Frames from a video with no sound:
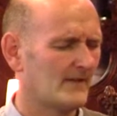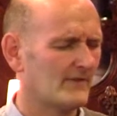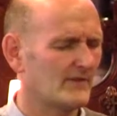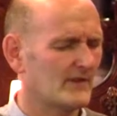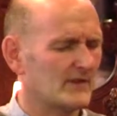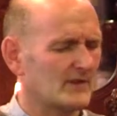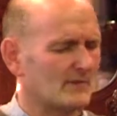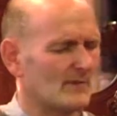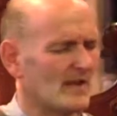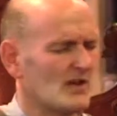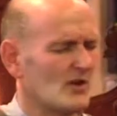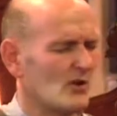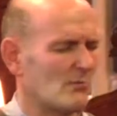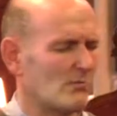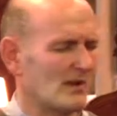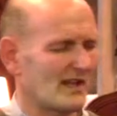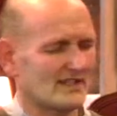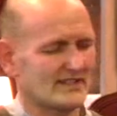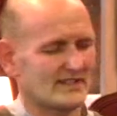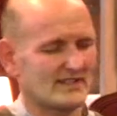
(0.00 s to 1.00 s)
Father, may your
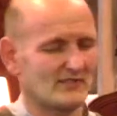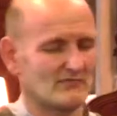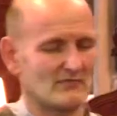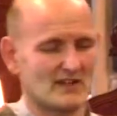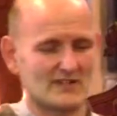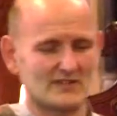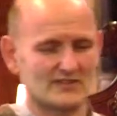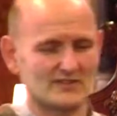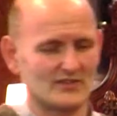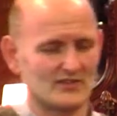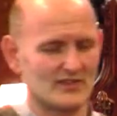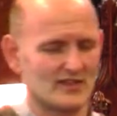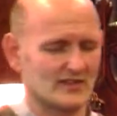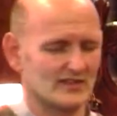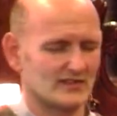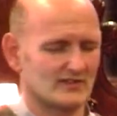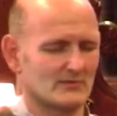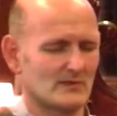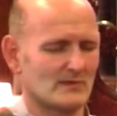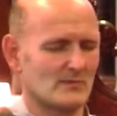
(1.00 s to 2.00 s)
blessing rest on
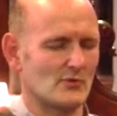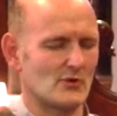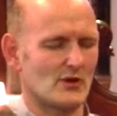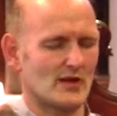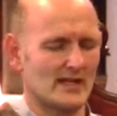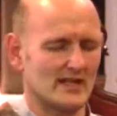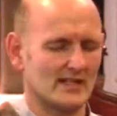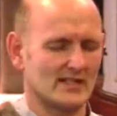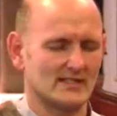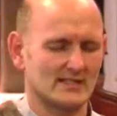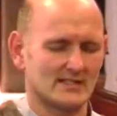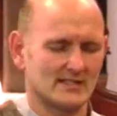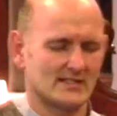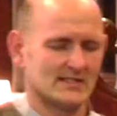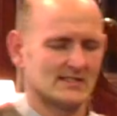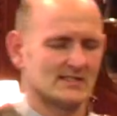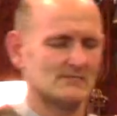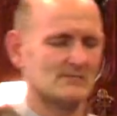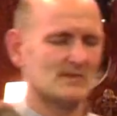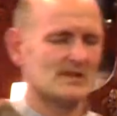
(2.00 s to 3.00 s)
us, we pray.
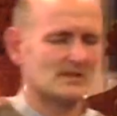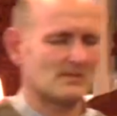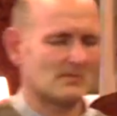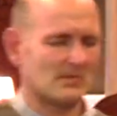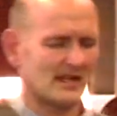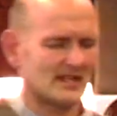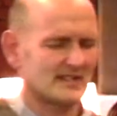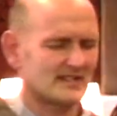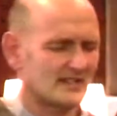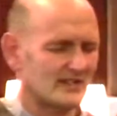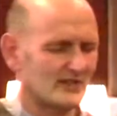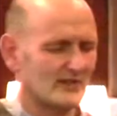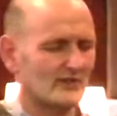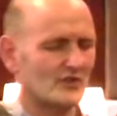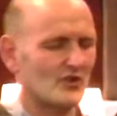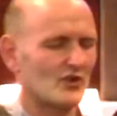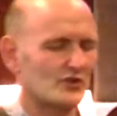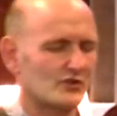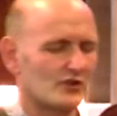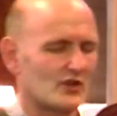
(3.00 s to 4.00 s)
May the blessing of
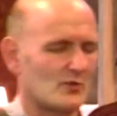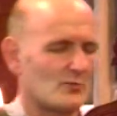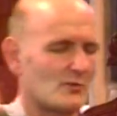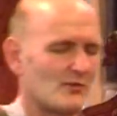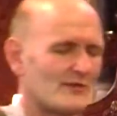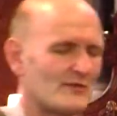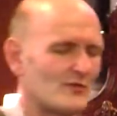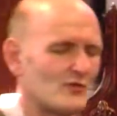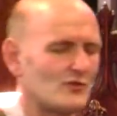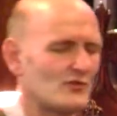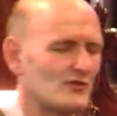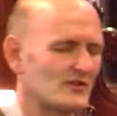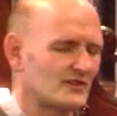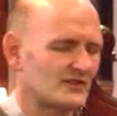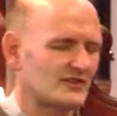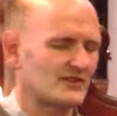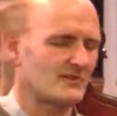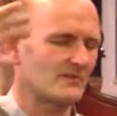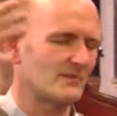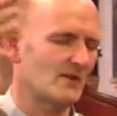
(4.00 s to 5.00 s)
God go before
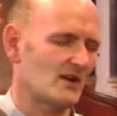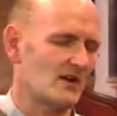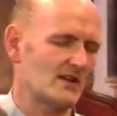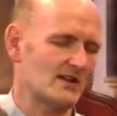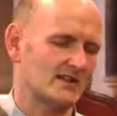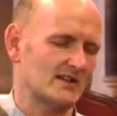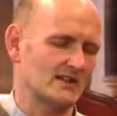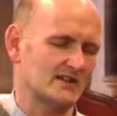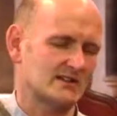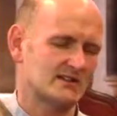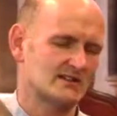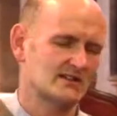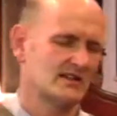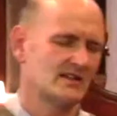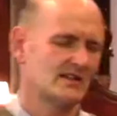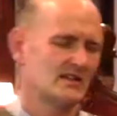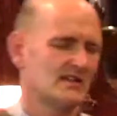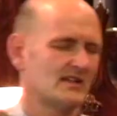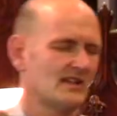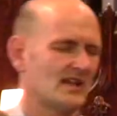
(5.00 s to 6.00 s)
us and behind us,
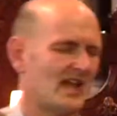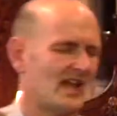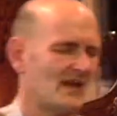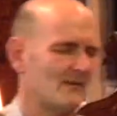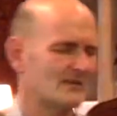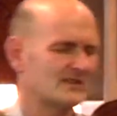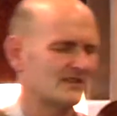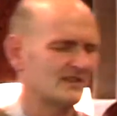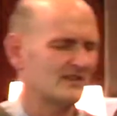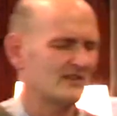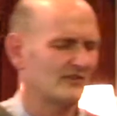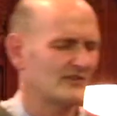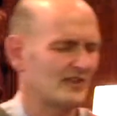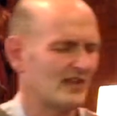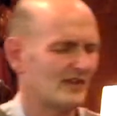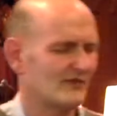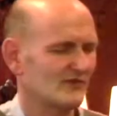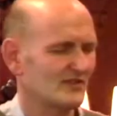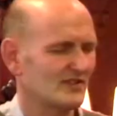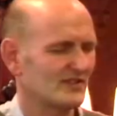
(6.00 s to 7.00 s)
hem us in on
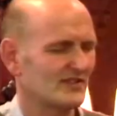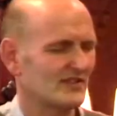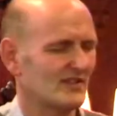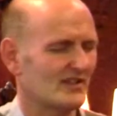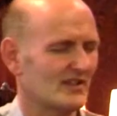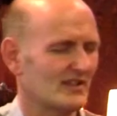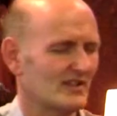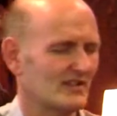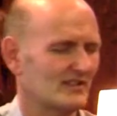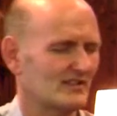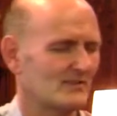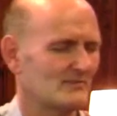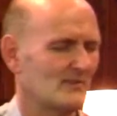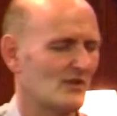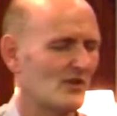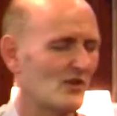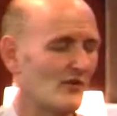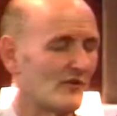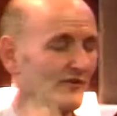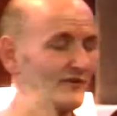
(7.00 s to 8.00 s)
every side.
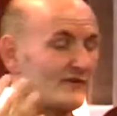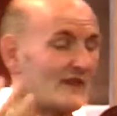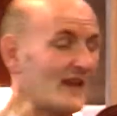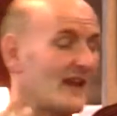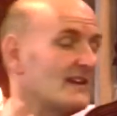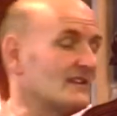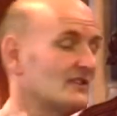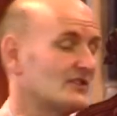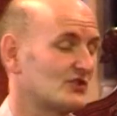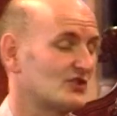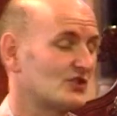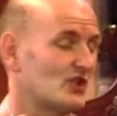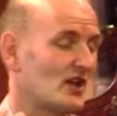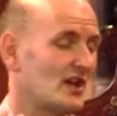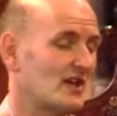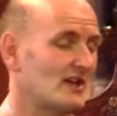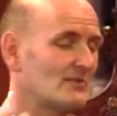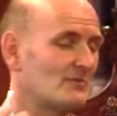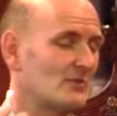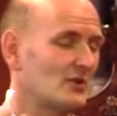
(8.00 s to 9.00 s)
May your face
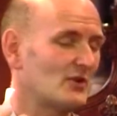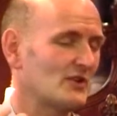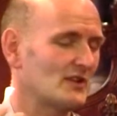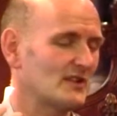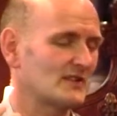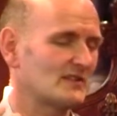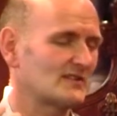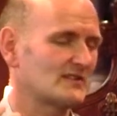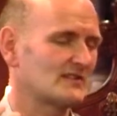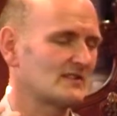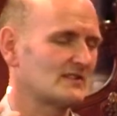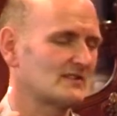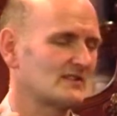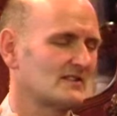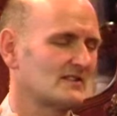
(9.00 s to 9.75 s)
shine upon us.